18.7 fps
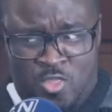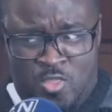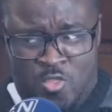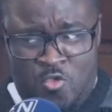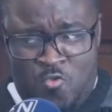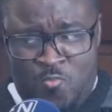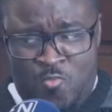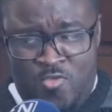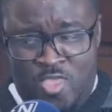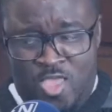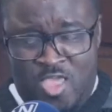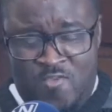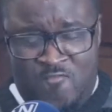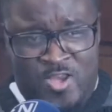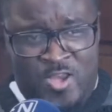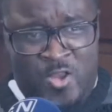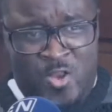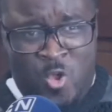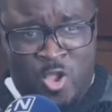you've been
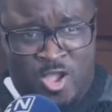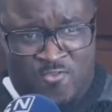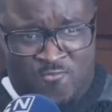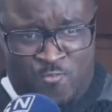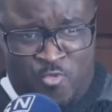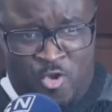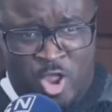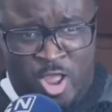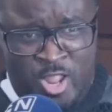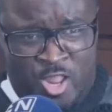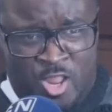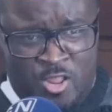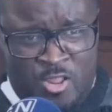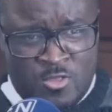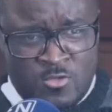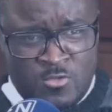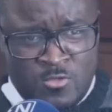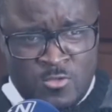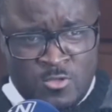given an olive branch,
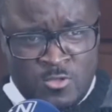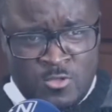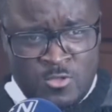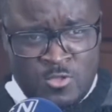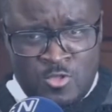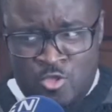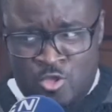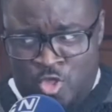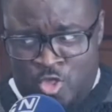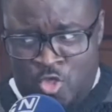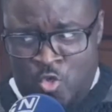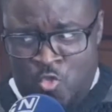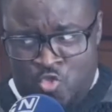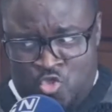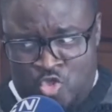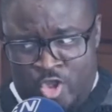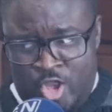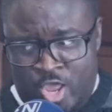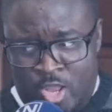you
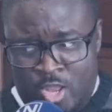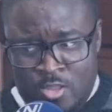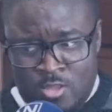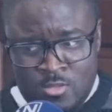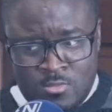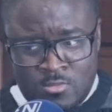shouldn't,